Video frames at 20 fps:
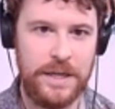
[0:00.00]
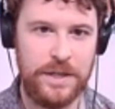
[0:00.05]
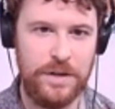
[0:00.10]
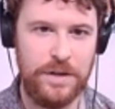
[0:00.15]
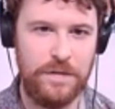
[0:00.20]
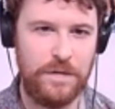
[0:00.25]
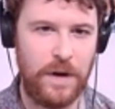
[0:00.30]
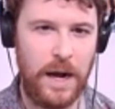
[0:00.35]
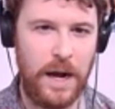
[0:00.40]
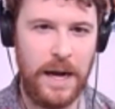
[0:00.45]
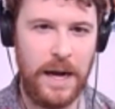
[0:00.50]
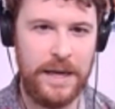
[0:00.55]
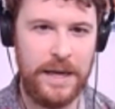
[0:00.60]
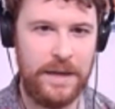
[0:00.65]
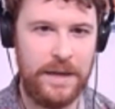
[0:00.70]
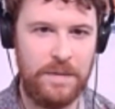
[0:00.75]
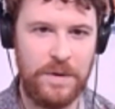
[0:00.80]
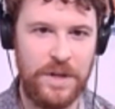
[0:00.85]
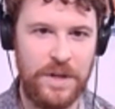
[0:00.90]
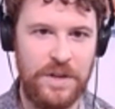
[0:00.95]
Do you fry
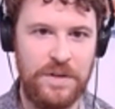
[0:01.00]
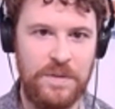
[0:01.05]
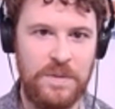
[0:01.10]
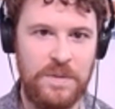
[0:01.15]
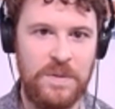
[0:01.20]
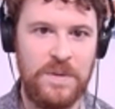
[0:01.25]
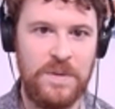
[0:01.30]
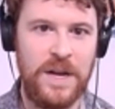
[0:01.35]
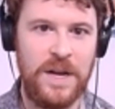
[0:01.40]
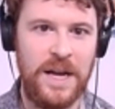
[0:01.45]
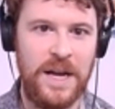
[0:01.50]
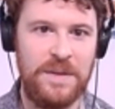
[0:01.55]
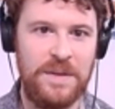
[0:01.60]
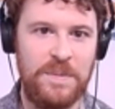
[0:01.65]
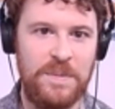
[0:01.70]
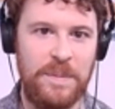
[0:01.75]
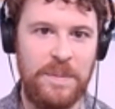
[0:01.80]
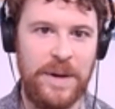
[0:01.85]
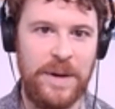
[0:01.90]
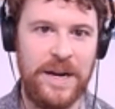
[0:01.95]
it? How do you
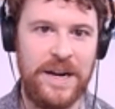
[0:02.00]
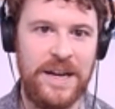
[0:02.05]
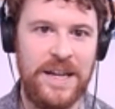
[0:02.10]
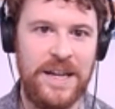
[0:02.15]
prepare it?